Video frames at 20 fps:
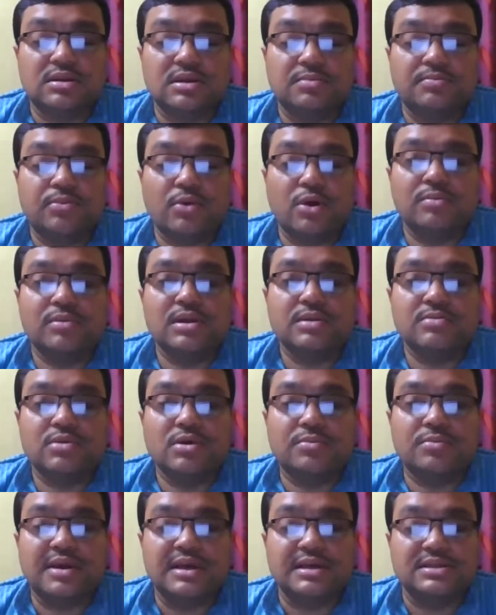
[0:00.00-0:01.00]
problem
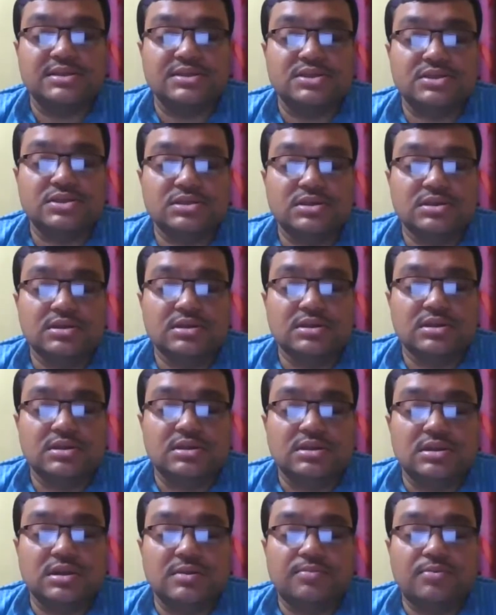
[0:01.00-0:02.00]
of age.
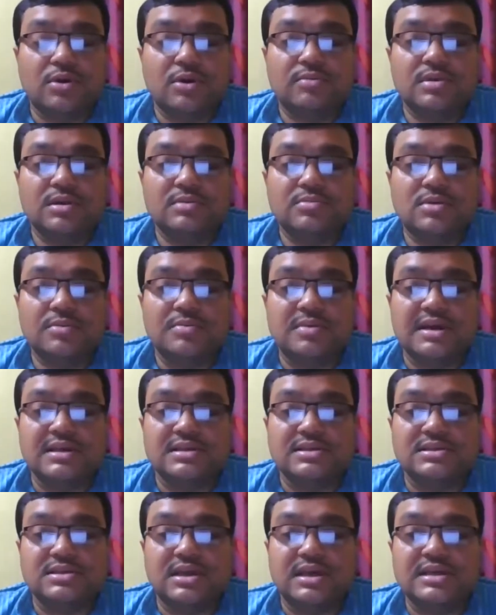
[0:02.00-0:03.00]
The problem of
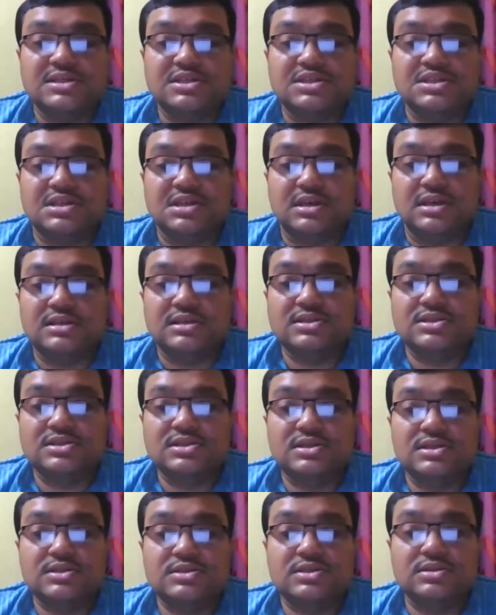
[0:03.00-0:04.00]
aging
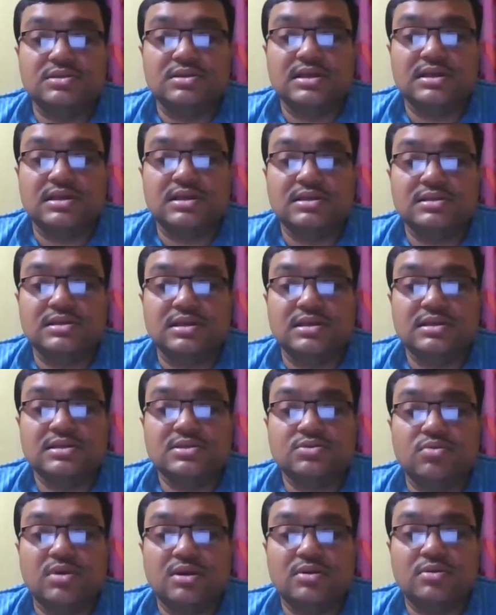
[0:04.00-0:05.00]

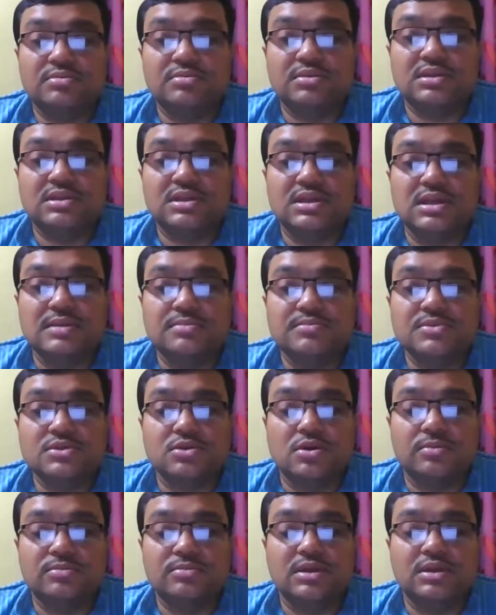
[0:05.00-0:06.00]
is one of the
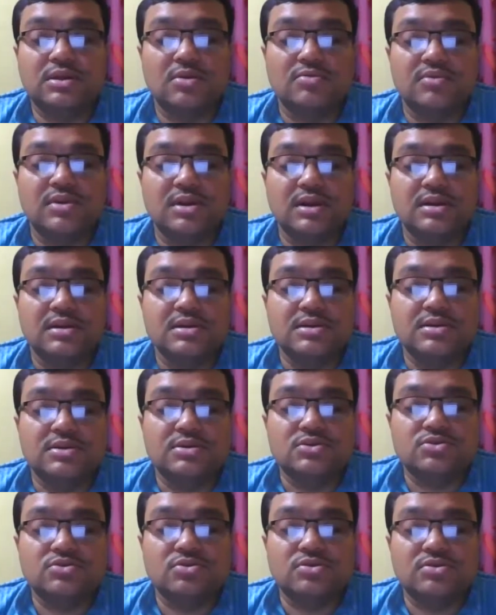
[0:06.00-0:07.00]
themes of the novel.
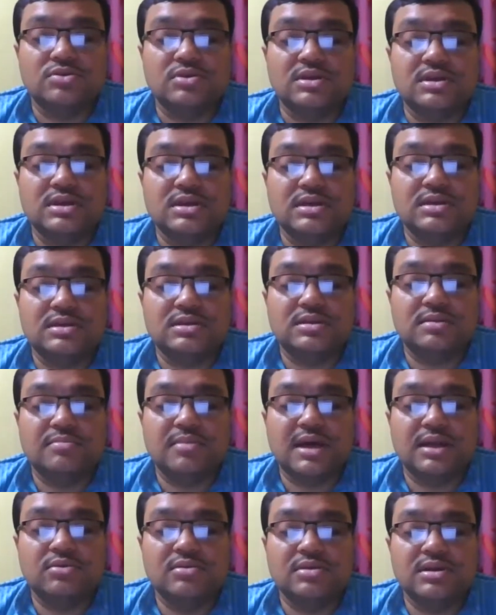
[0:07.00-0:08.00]
So here the
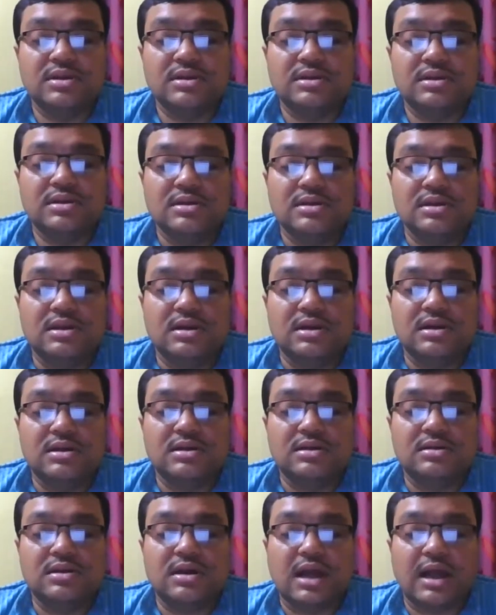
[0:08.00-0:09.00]
Manolin
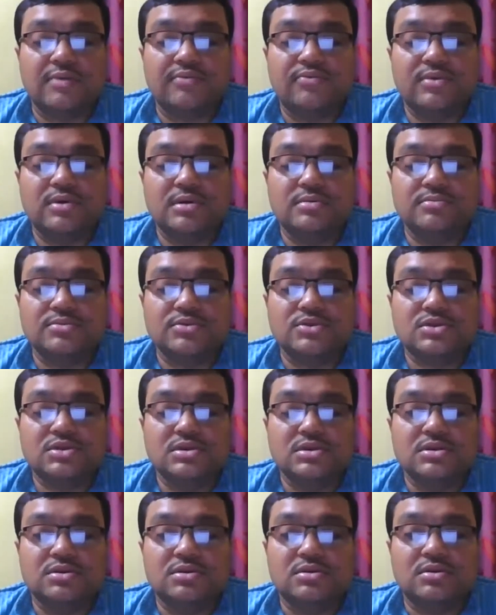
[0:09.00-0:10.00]

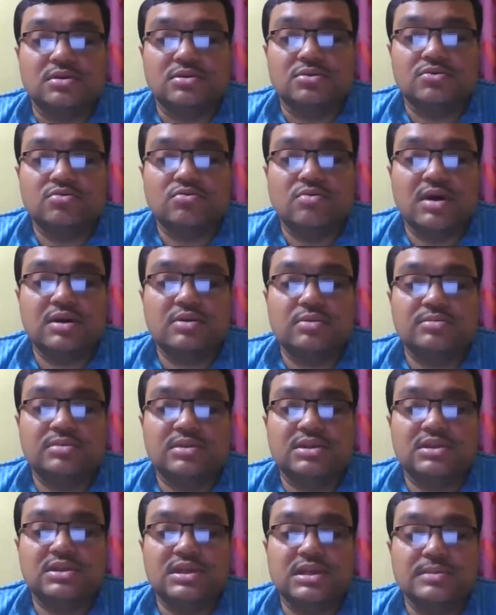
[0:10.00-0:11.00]
affirms to one
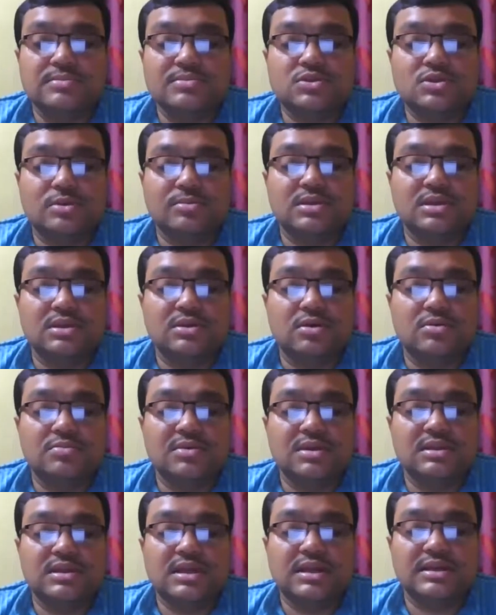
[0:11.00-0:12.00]
of the themes of the
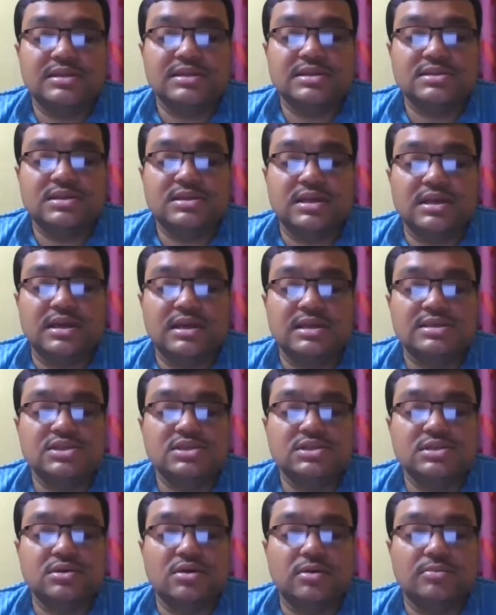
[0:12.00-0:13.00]
novel, that is the
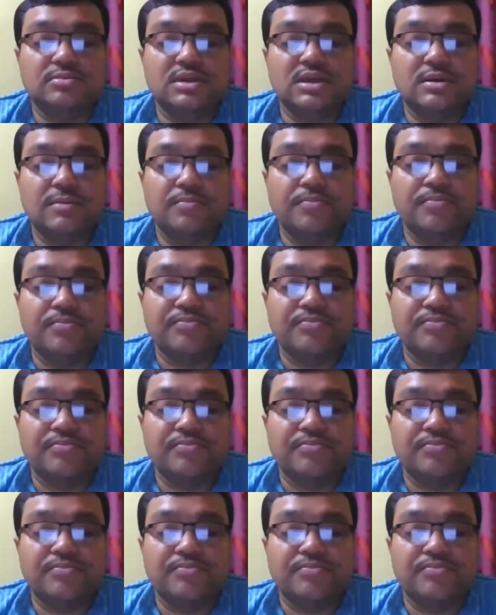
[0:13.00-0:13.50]
aging of the